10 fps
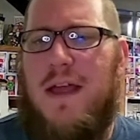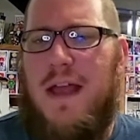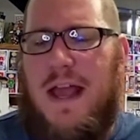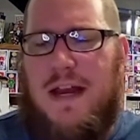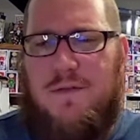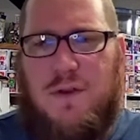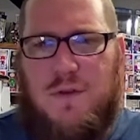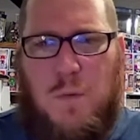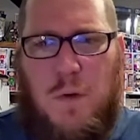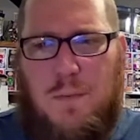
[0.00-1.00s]
And if there's
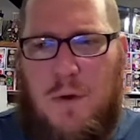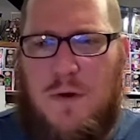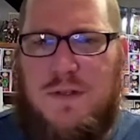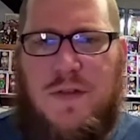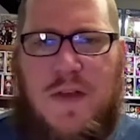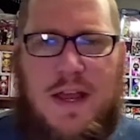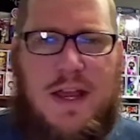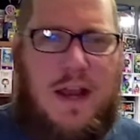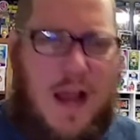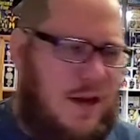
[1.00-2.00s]
one person that can
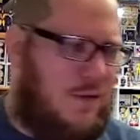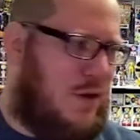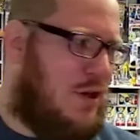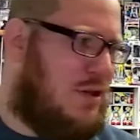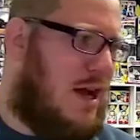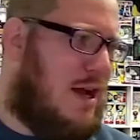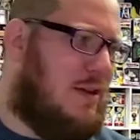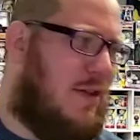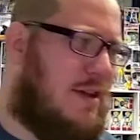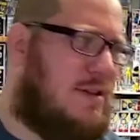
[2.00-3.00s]
kind of conduct this